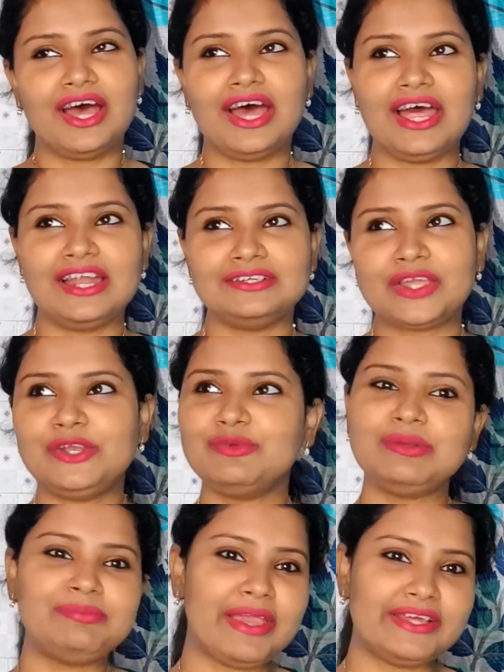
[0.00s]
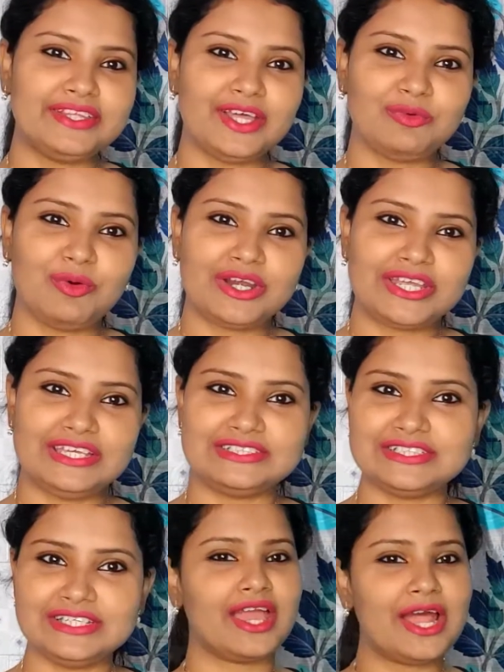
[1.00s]
and it will make their work
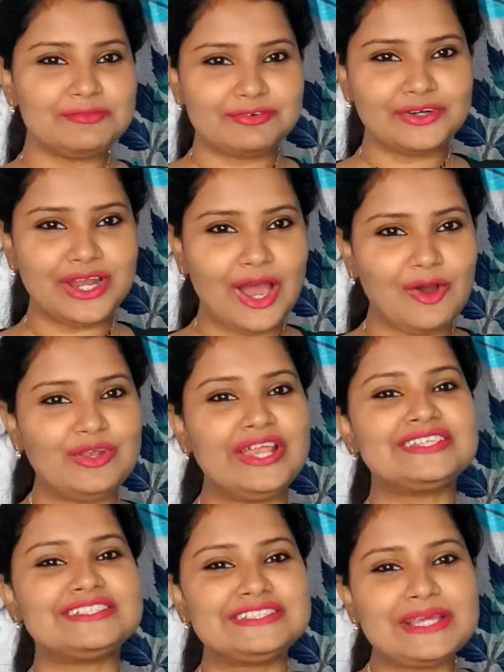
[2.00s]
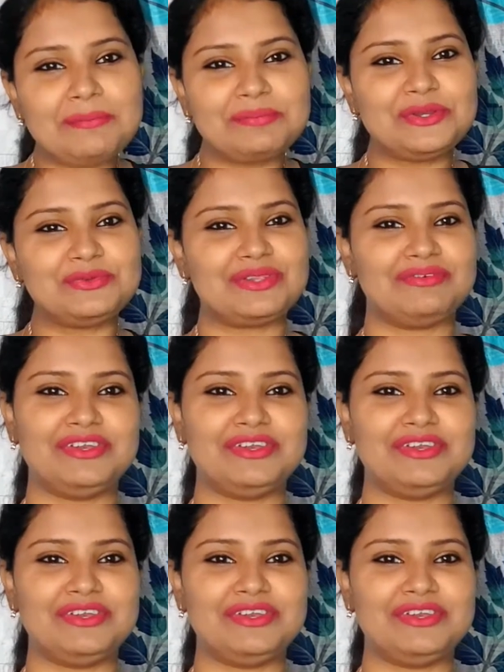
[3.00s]
easy and for now let's jump into the